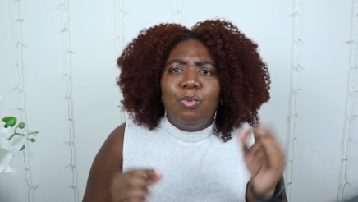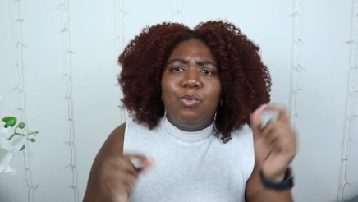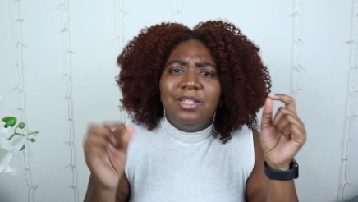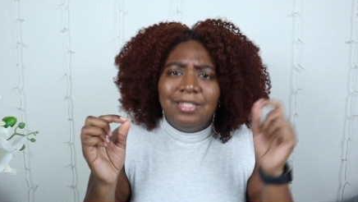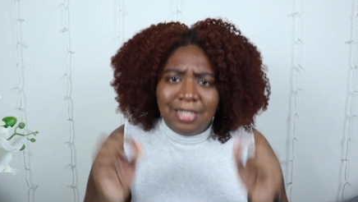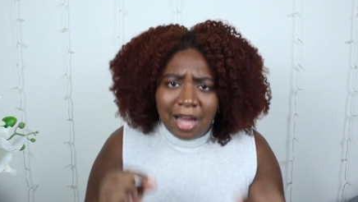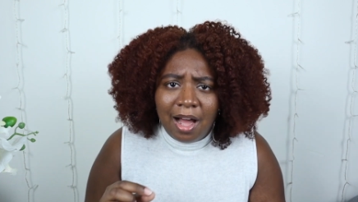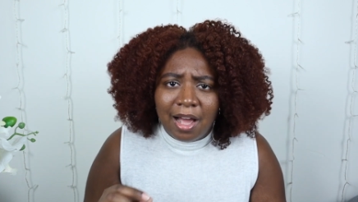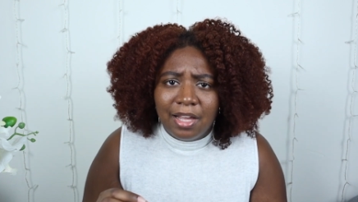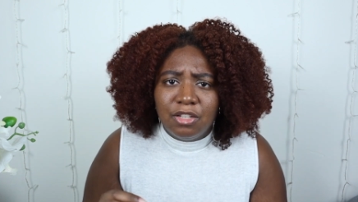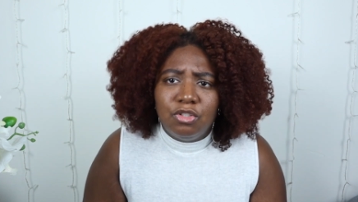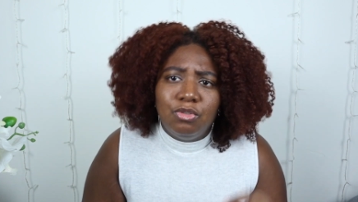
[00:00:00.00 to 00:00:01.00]
would
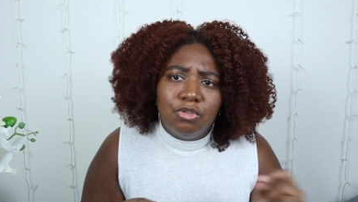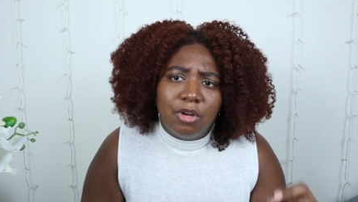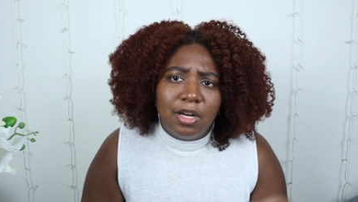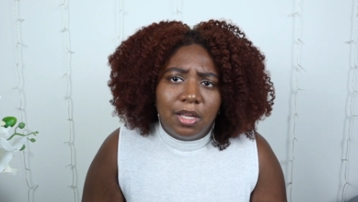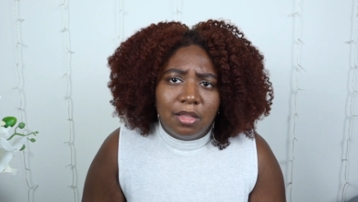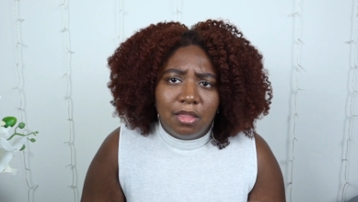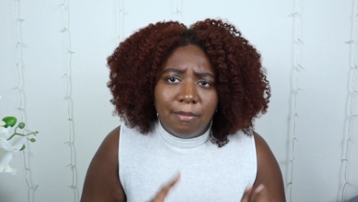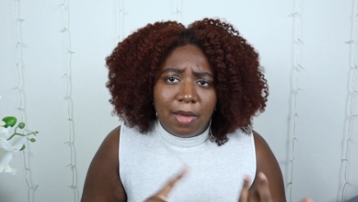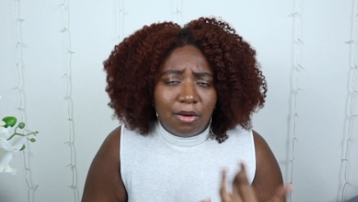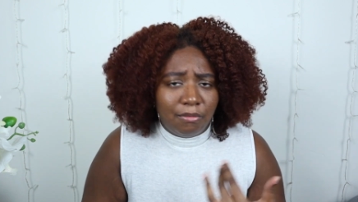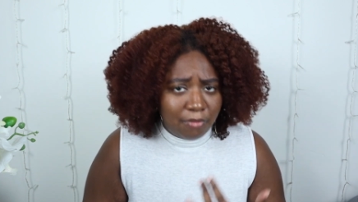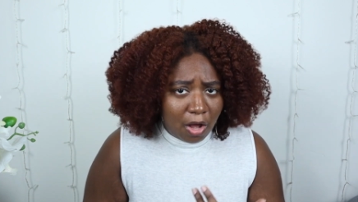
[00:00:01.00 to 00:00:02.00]
die to try to get the
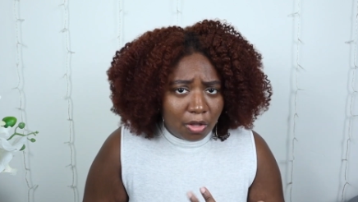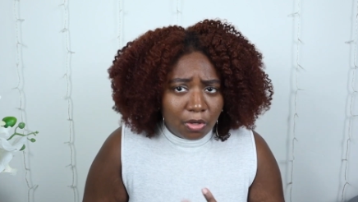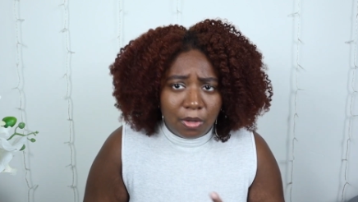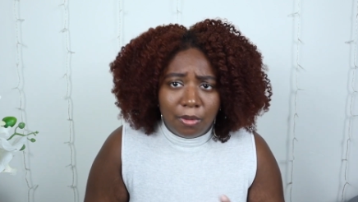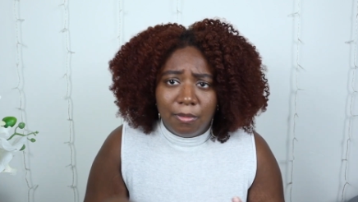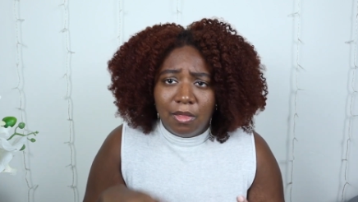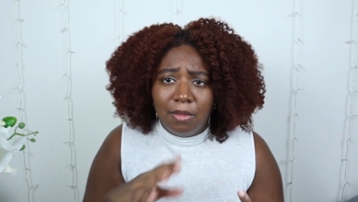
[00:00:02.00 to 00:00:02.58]
amount of volume,